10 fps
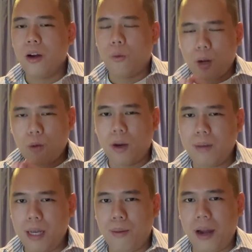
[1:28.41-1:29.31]
What do I
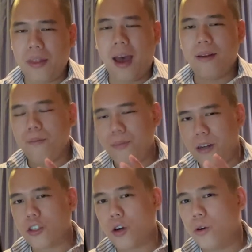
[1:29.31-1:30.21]
mean by that?
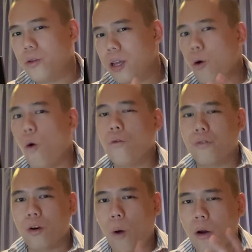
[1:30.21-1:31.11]
There's currently
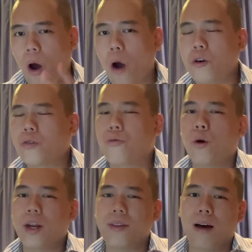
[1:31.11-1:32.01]
over
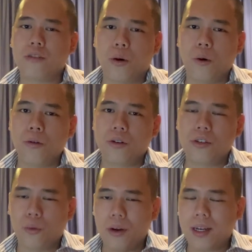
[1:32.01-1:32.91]
140,000
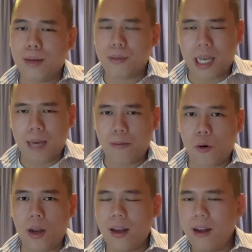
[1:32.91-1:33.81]
holders when it comes to
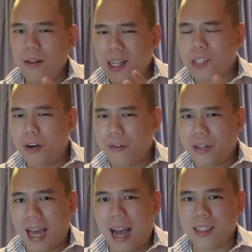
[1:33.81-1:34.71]
ApeCoin. That's very
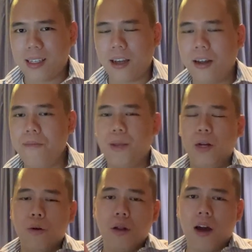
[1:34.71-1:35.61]
fantastic. You
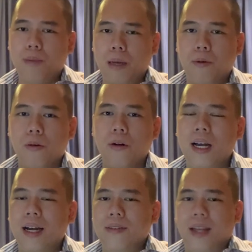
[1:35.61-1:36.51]
know, a lot of
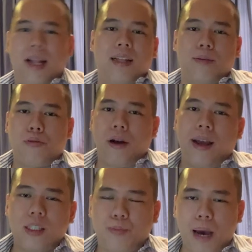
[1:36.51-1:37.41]
people, they like to
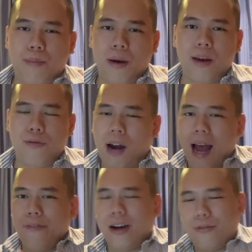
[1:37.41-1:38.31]
praise Pepe for
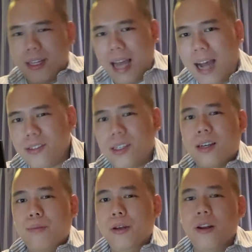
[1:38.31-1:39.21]
having a fantastic
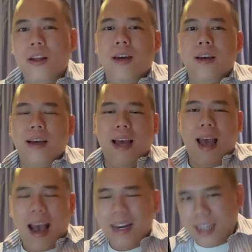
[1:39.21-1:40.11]
community,
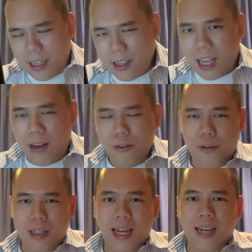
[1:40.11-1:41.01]
and it does have a
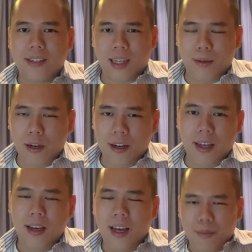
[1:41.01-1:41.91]
fantastic
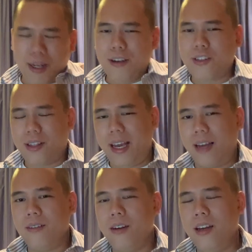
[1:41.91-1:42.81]
community. But here's the
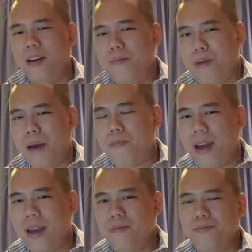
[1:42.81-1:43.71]
thing.
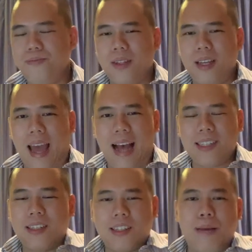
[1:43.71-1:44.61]
Pepe
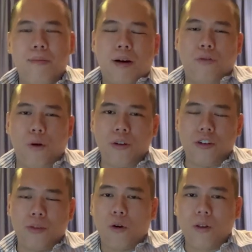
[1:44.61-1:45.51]
has the same amount of
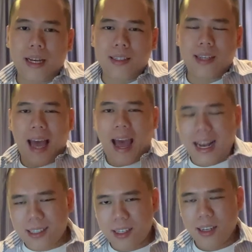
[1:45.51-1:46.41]
holders, more or less,
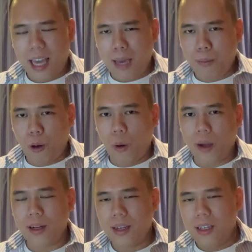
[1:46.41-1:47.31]
as
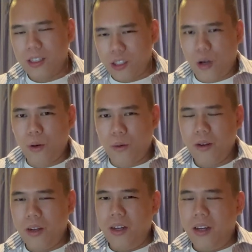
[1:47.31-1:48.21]
ApeCoin.
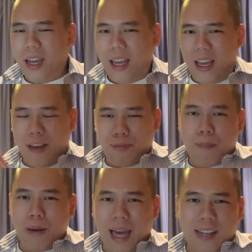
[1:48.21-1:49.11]
So if
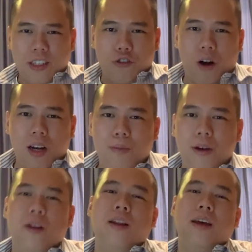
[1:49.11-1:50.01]
Pepe has a strong
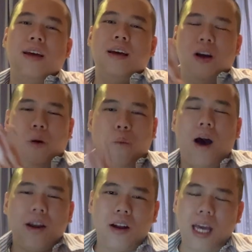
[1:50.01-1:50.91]
community,
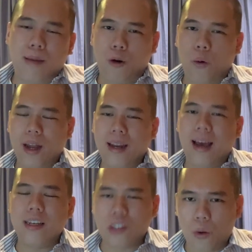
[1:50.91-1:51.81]
why not
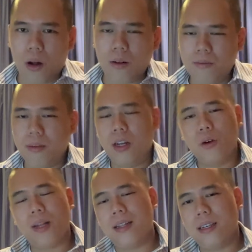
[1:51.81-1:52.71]
ApeCoin as well? You
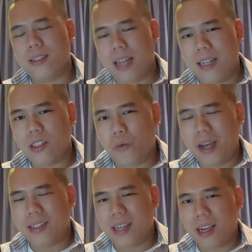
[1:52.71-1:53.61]
know, at least that's the
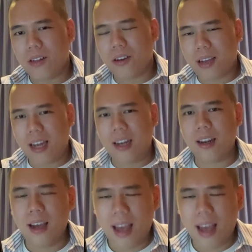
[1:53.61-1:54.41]
way I take a look at it.